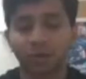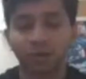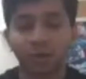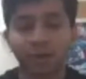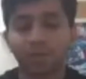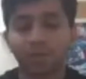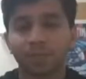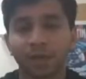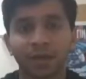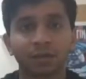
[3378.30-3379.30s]
like you know name
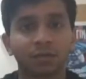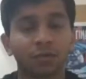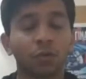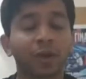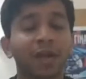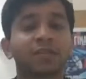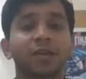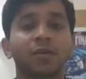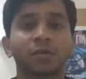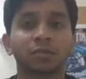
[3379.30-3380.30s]
and look at
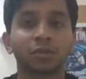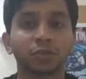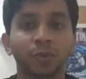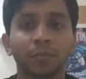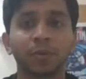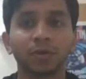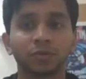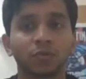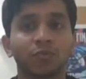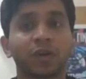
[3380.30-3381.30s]
their research
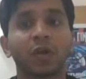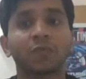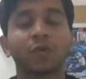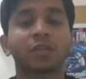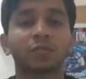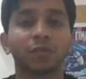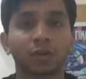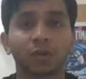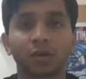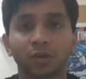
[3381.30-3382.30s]
papers to figure out what to
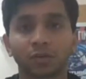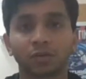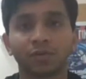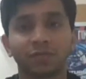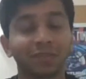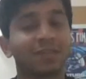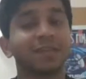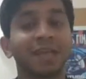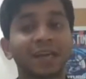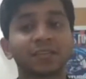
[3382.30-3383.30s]
work on. So if
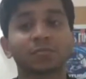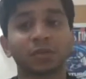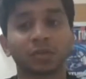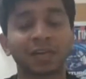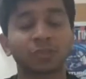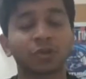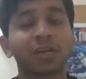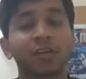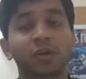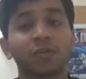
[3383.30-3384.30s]
that is something that is
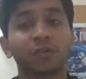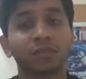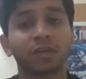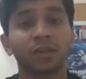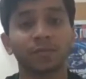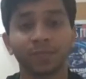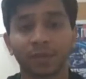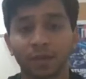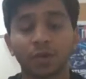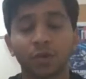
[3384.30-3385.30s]
all that you are interested in,
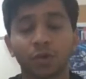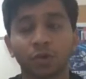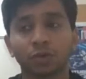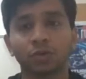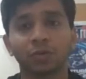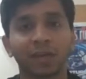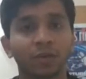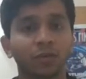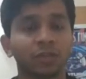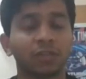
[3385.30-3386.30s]
go to
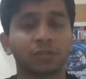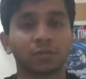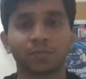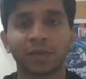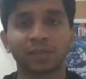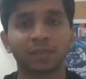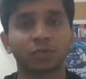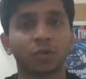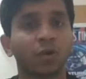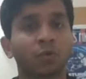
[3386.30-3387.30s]
like you know, these
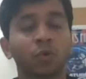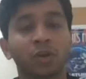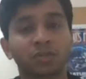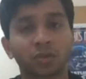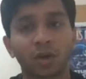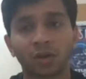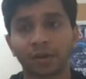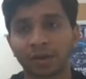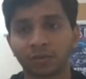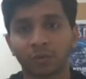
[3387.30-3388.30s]
places or Google
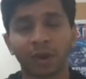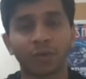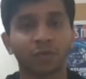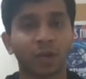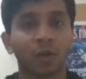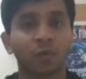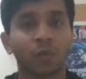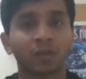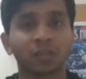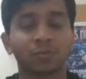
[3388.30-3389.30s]
Scholar and try to figure out
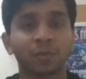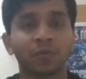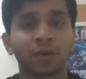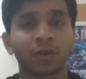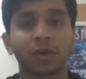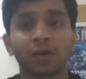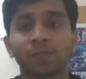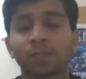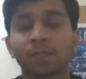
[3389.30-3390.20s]
what these work on.